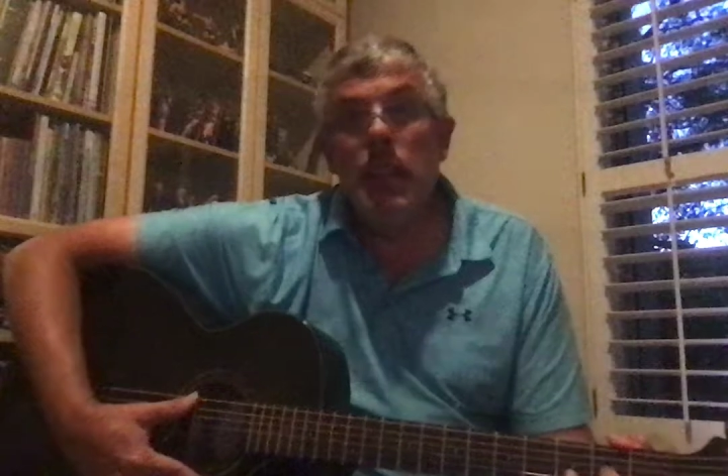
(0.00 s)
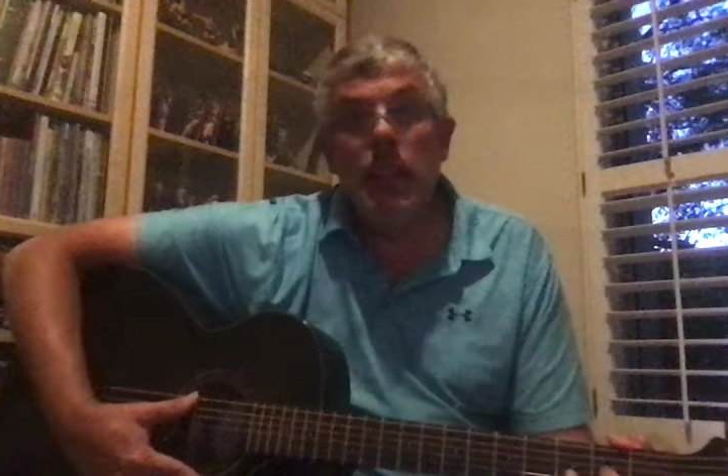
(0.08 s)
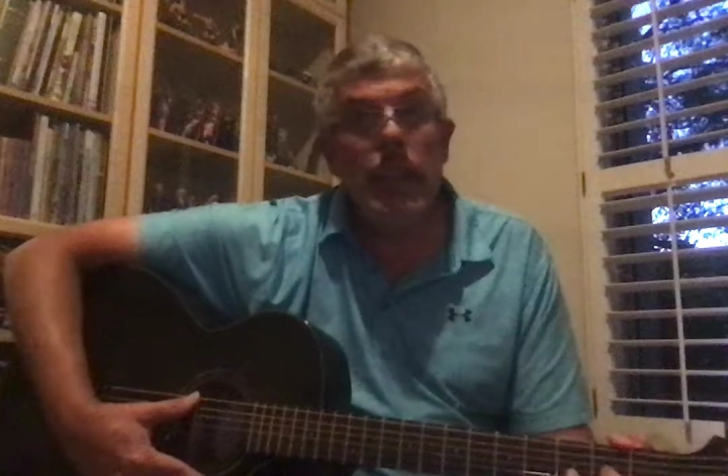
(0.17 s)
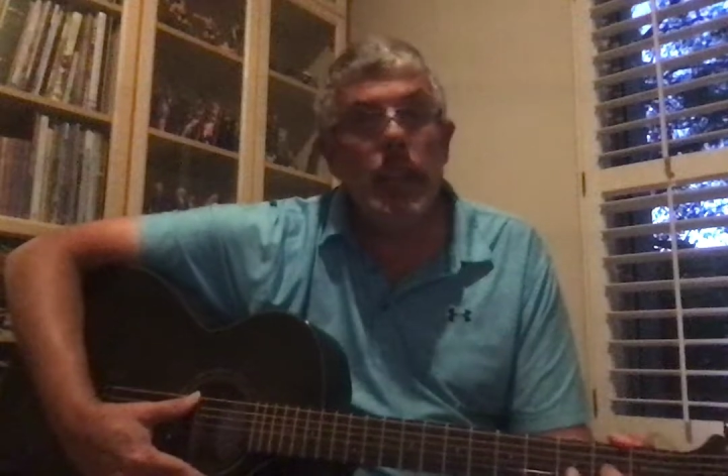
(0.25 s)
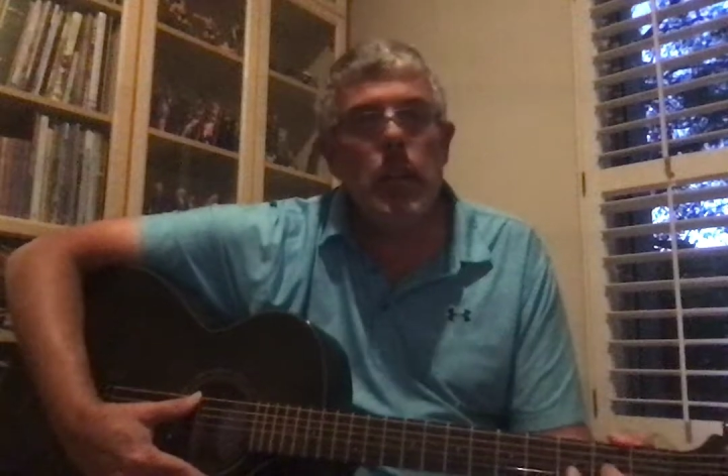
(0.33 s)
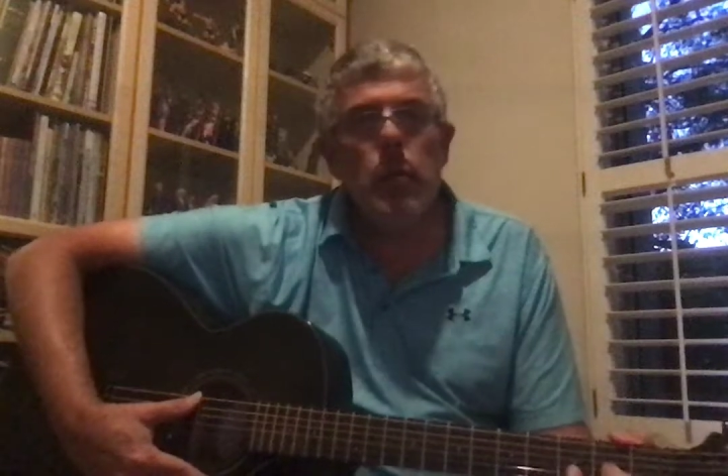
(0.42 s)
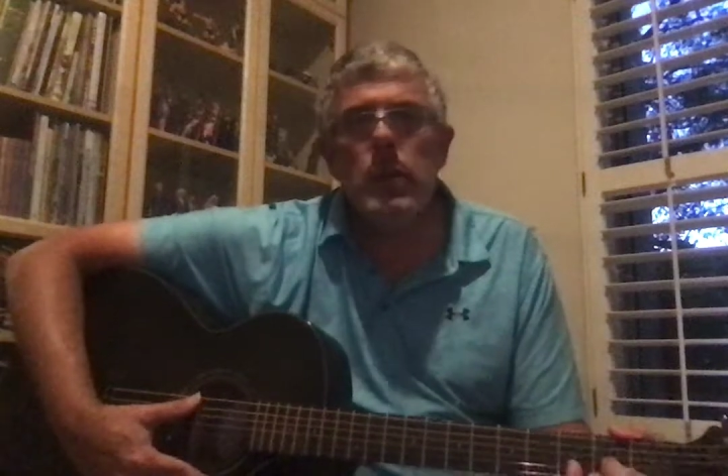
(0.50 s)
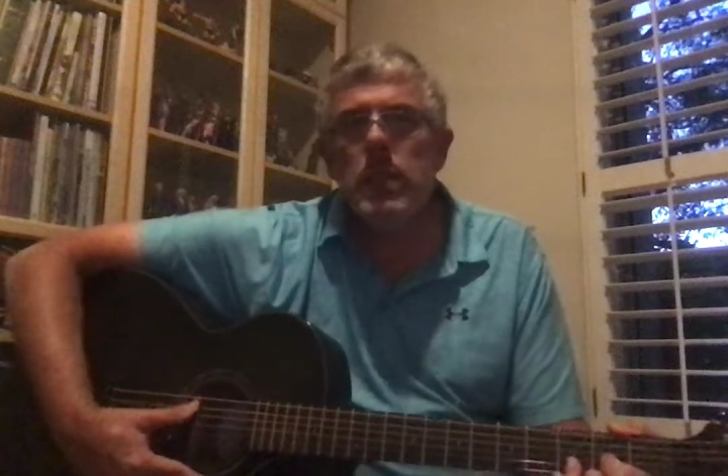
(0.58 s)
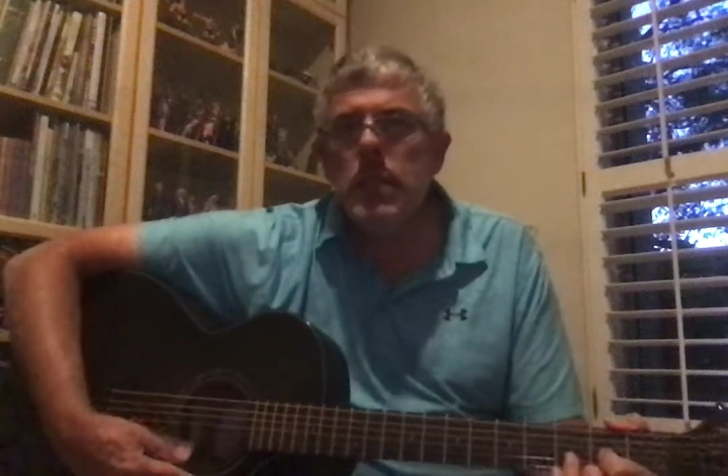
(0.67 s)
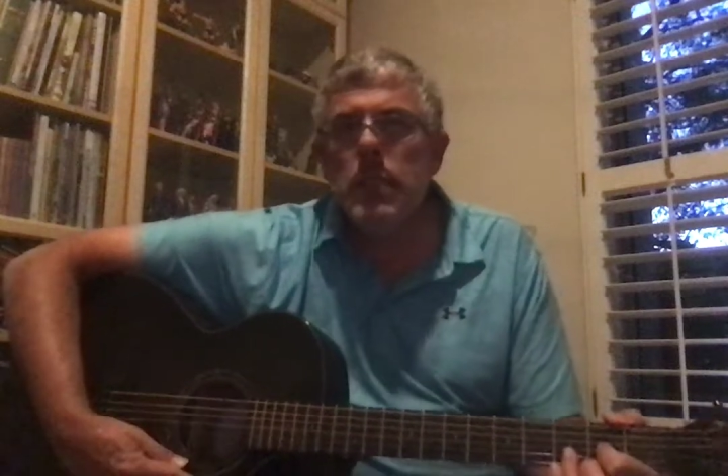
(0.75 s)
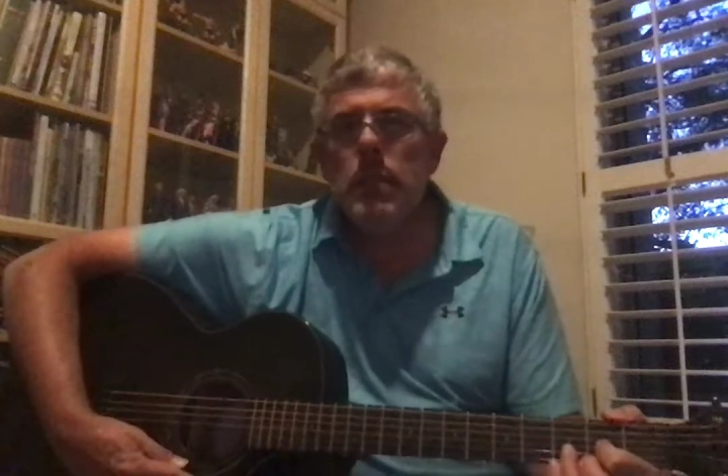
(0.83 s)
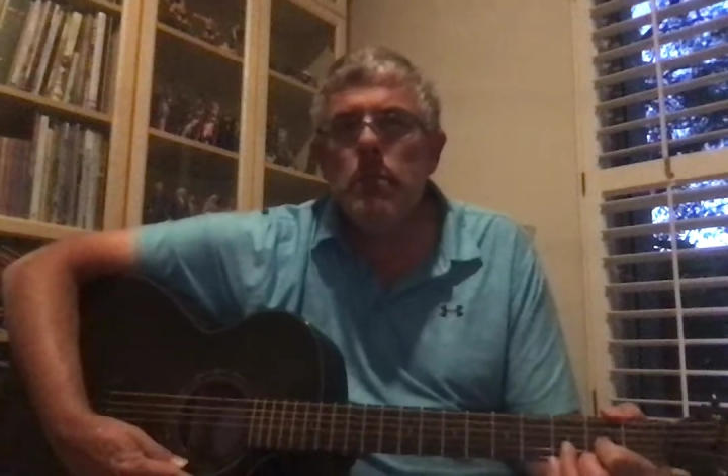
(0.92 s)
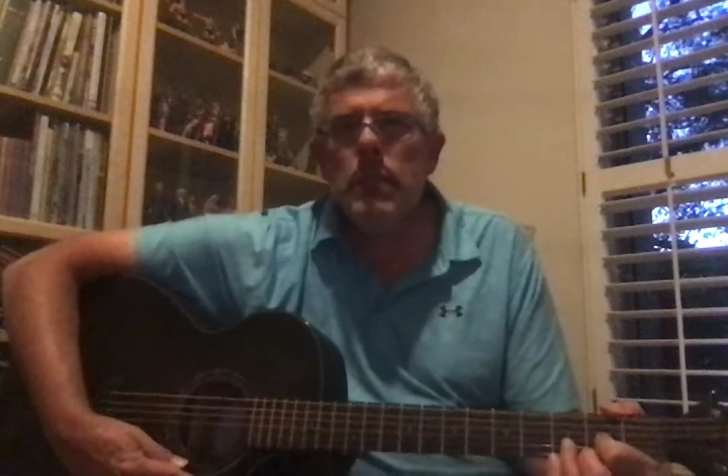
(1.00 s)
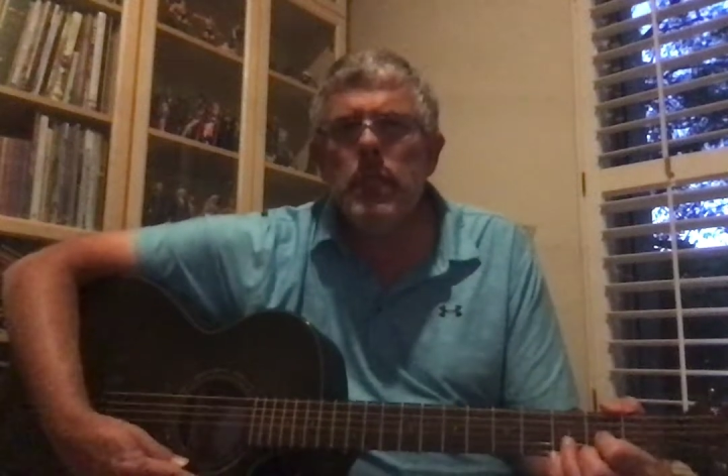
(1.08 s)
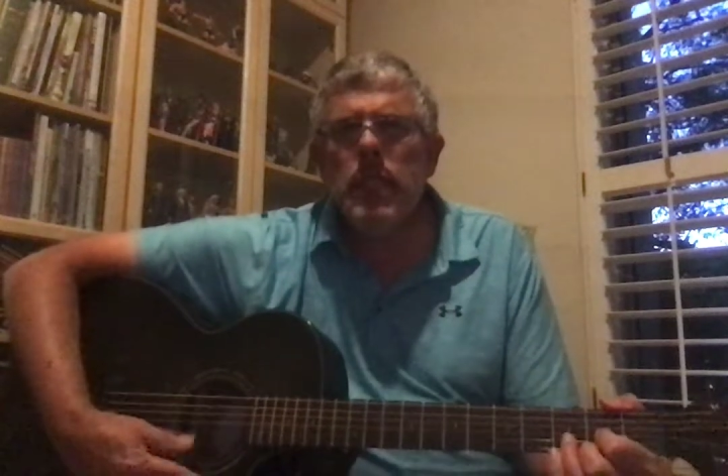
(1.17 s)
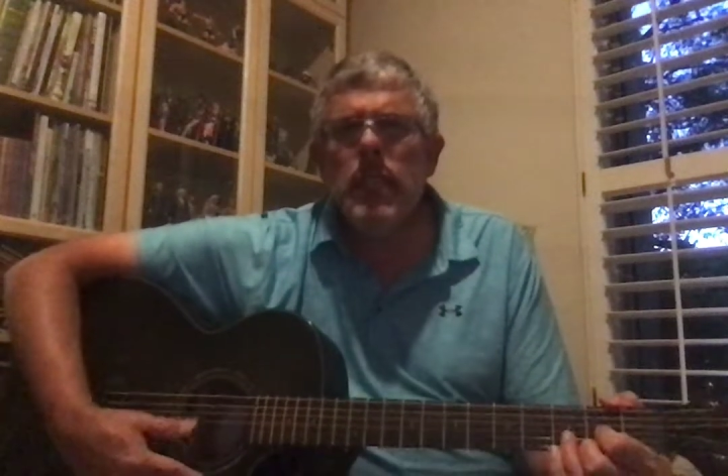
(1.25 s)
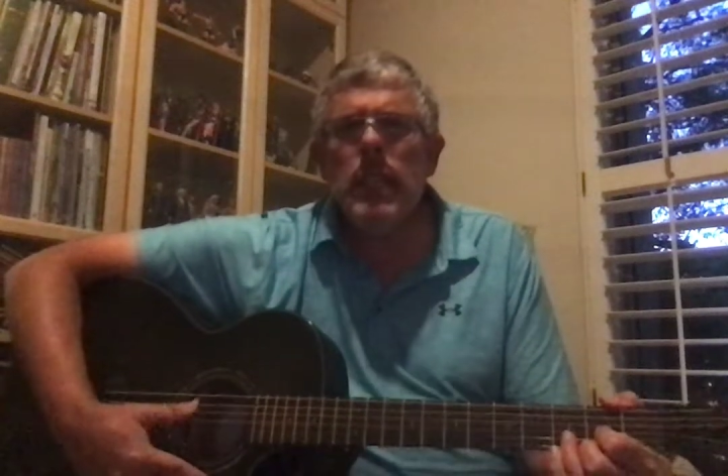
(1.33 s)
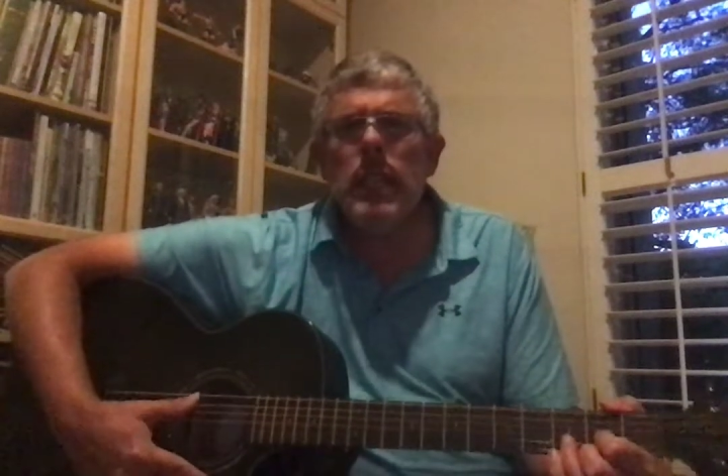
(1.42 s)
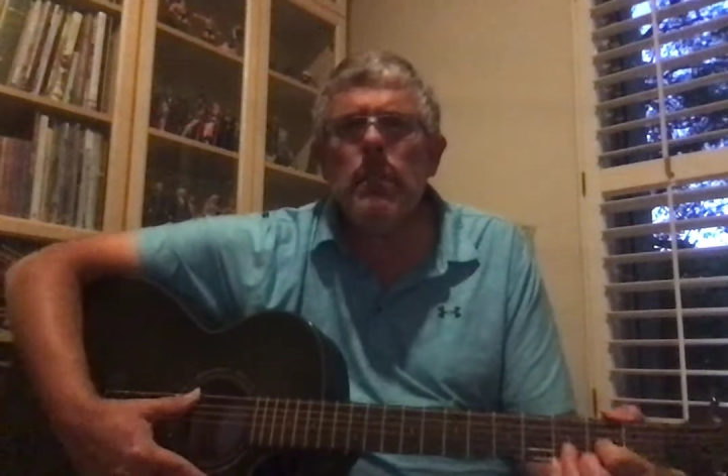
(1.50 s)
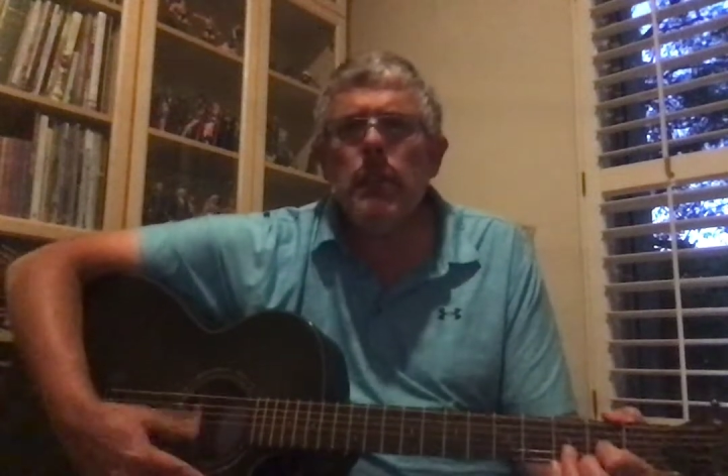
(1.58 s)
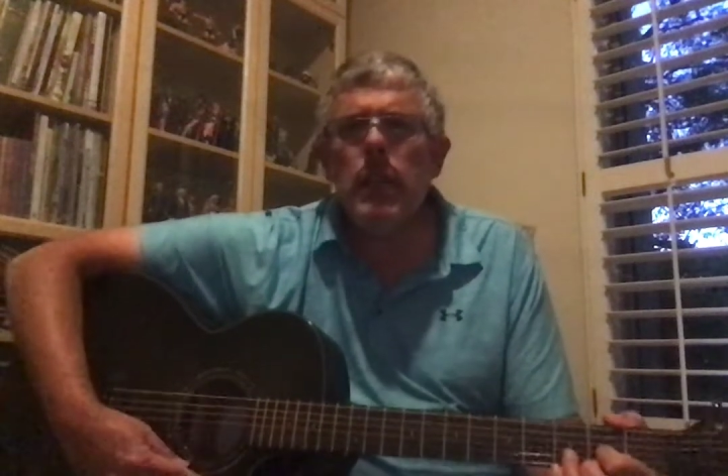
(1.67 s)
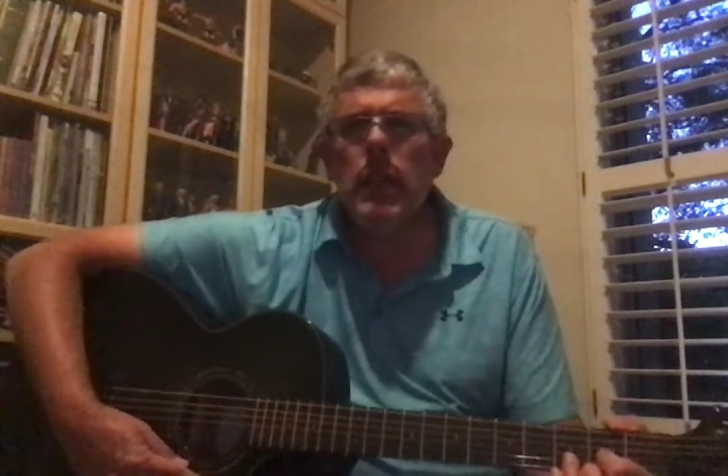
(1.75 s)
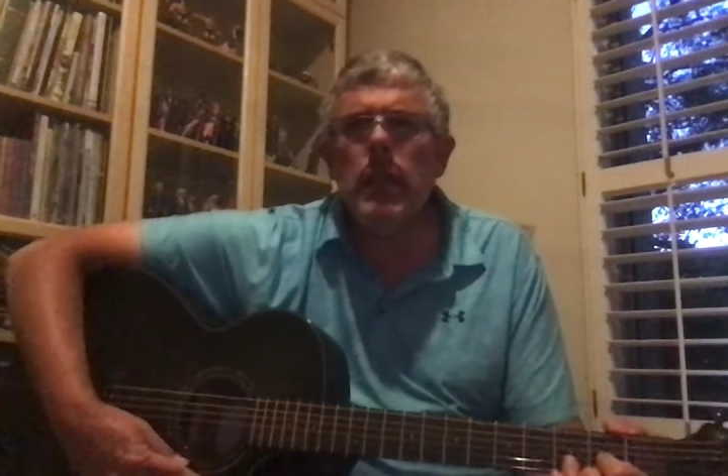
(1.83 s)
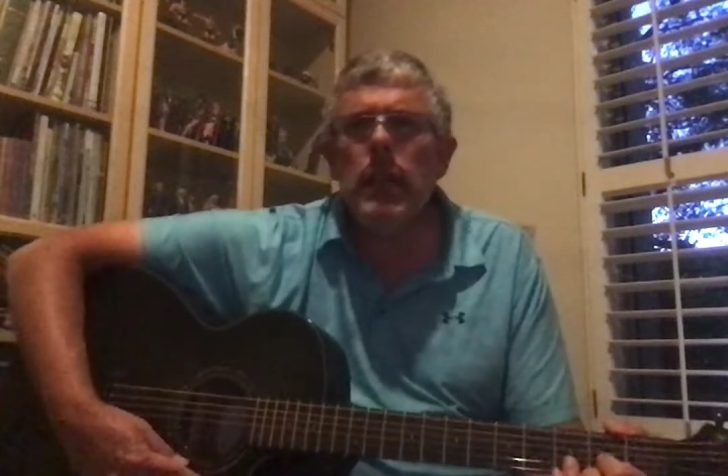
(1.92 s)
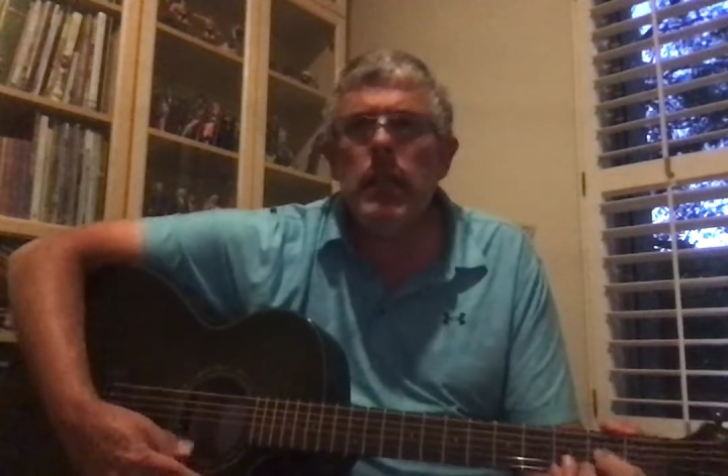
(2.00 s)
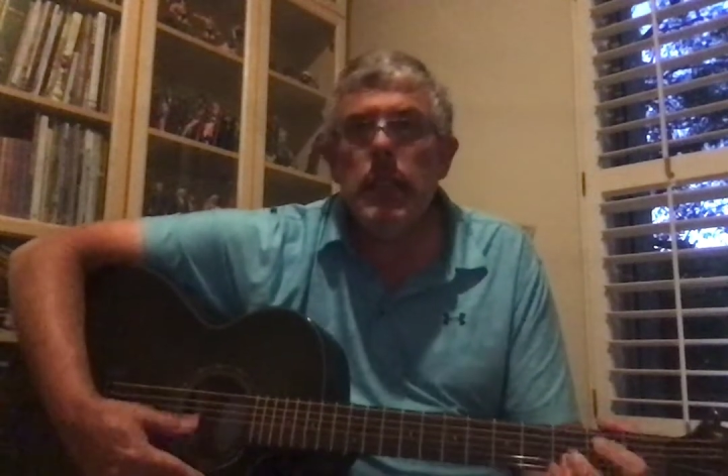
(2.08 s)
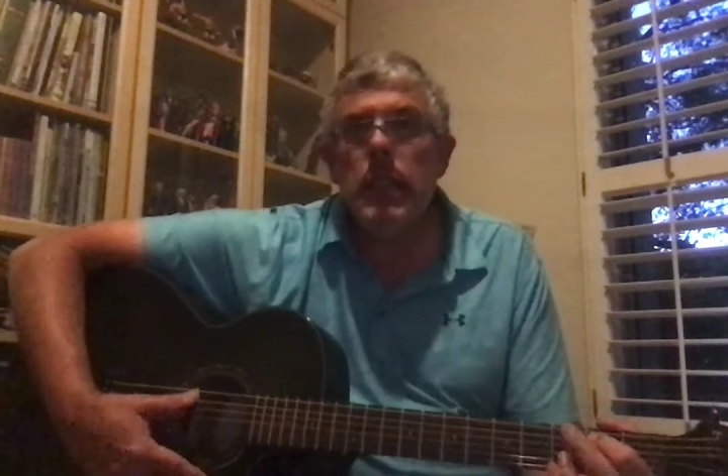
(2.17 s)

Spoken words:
It was sometime on